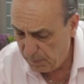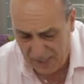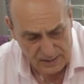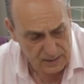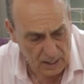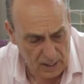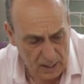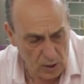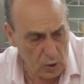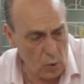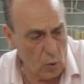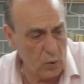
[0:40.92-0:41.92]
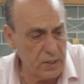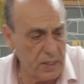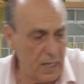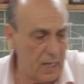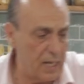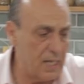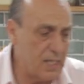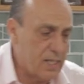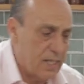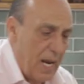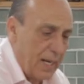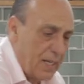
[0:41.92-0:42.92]
Pasta cooks in
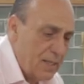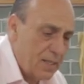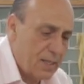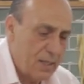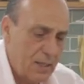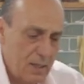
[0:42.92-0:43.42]
seconds,